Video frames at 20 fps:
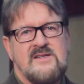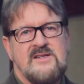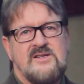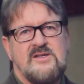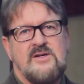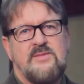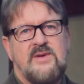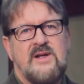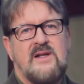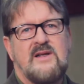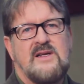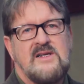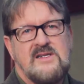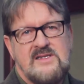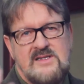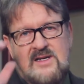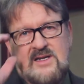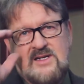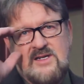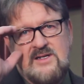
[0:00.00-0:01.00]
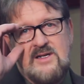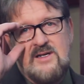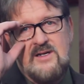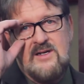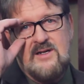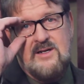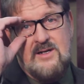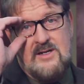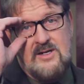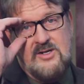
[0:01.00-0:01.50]
The two buildings that
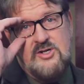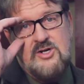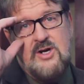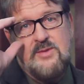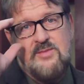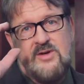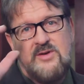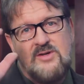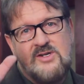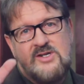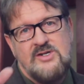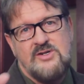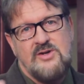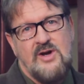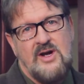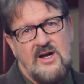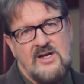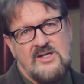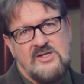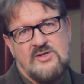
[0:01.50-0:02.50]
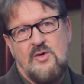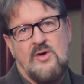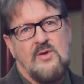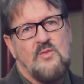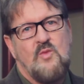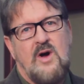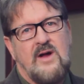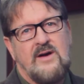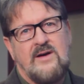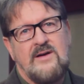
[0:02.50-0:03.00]
contribute
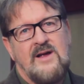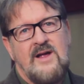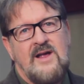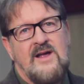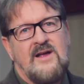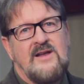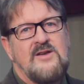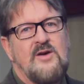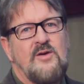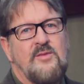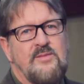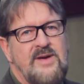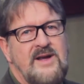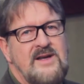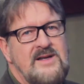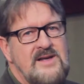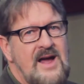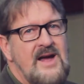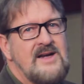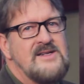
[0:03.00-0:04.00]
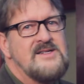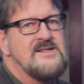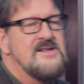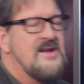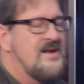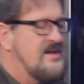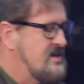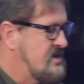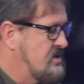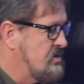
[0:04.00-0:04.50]
stormwater don't pay taxes
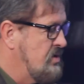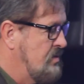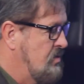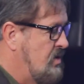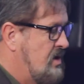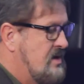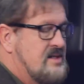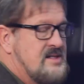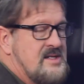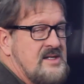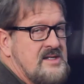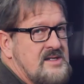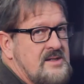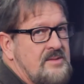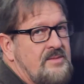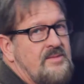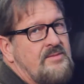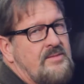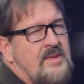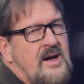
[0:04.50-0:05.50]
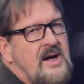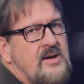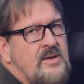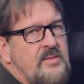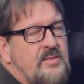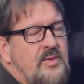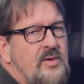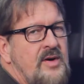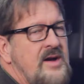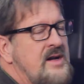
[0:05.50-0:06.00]
on the stormwater system, minor
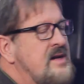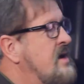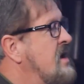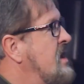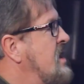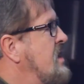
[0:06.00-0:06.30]
point,